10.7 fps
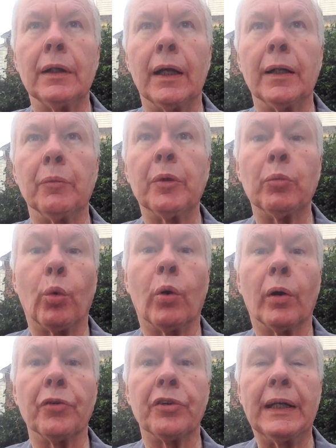And then when
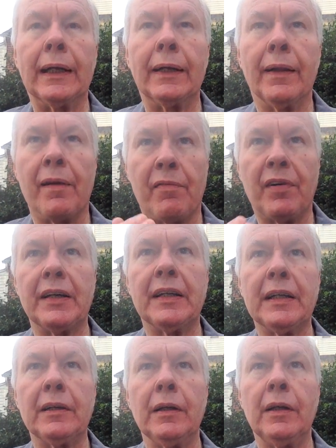wars end, the
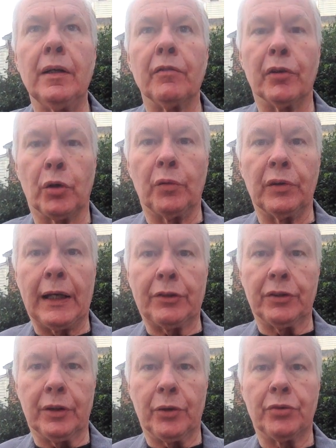funding for covert
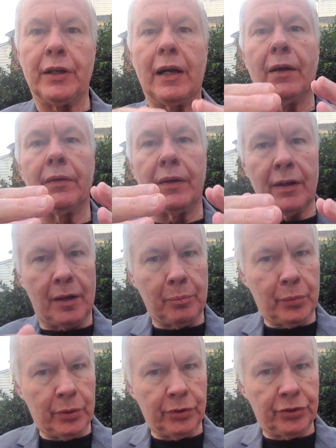action goes down, the
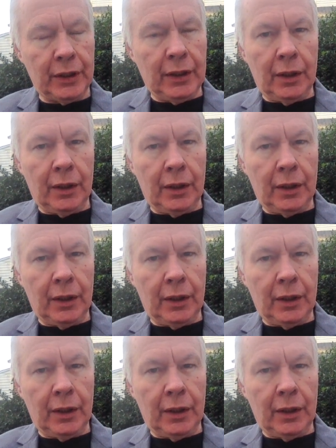numbers